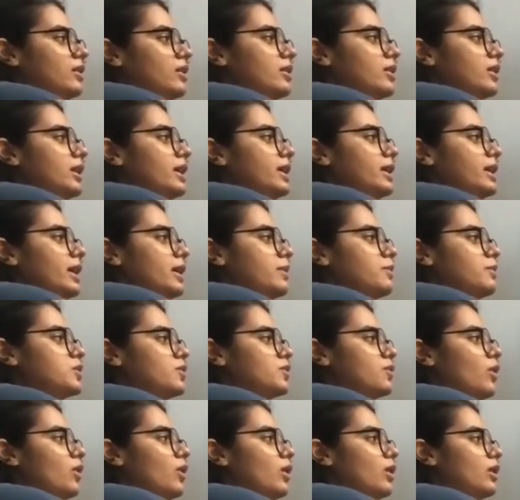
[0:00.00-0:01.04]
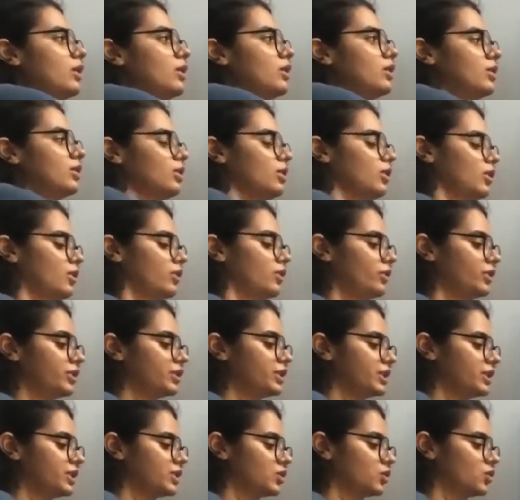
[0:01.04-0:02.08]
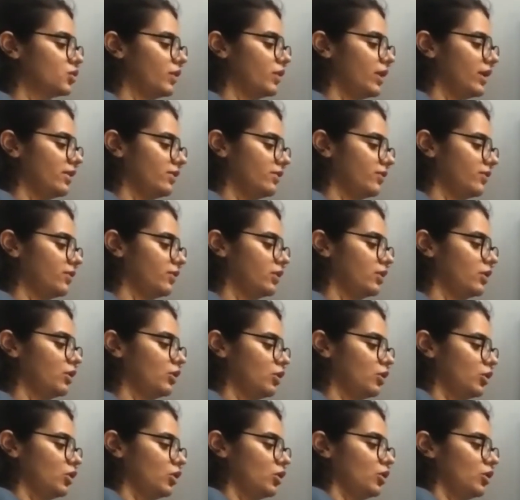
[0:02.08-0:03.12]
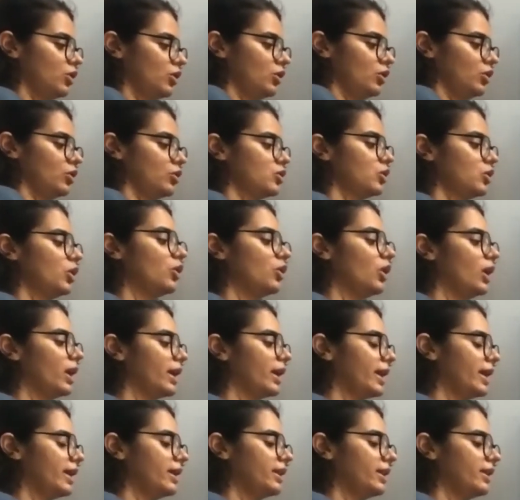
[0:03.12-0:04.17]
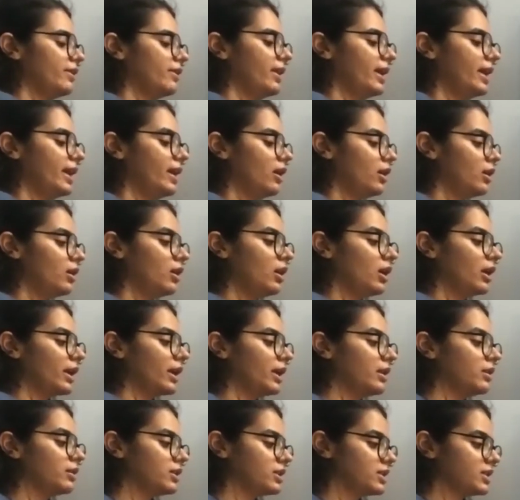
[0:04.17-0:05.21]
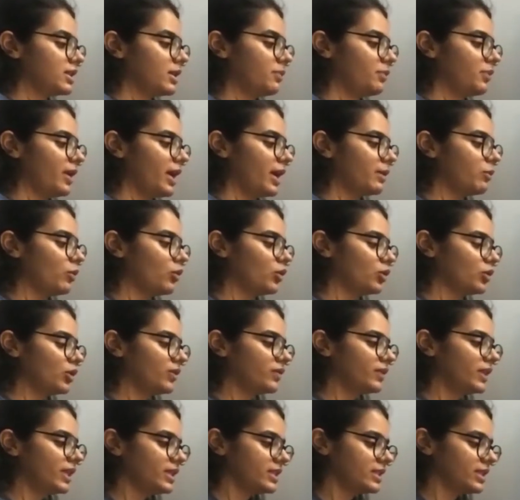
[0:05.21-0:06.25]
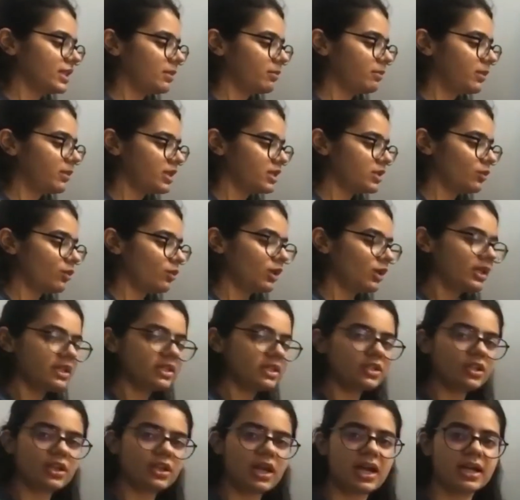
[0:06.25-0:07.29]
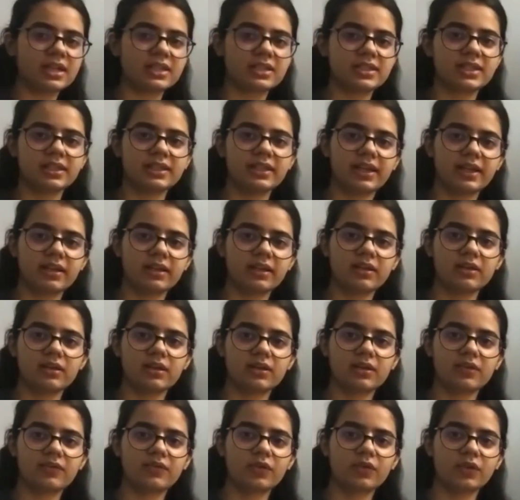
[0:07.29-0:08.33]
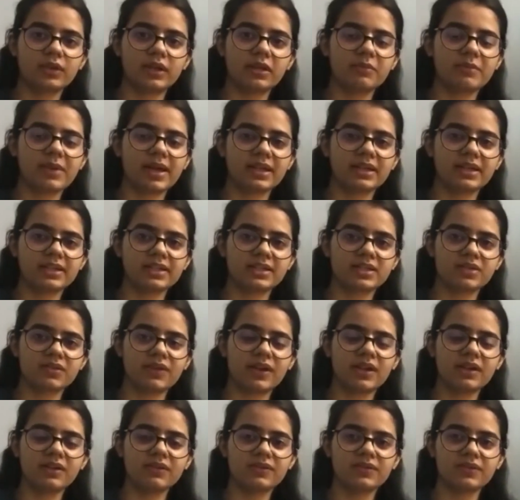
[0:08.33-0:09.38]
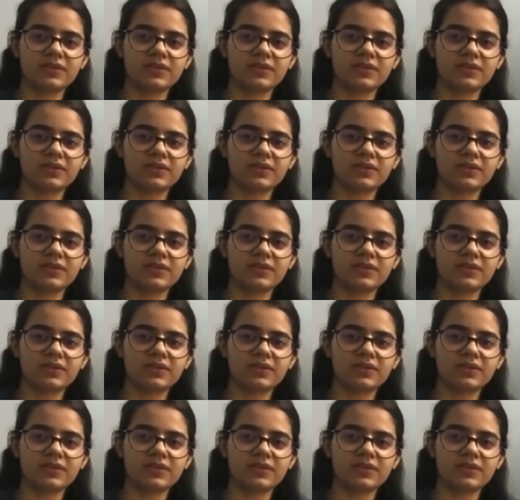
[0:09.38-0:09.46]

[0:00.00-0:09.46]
3 times 4, which is 12. See, you again subtract both of these numbers. What is your answer then? 14 minus 12?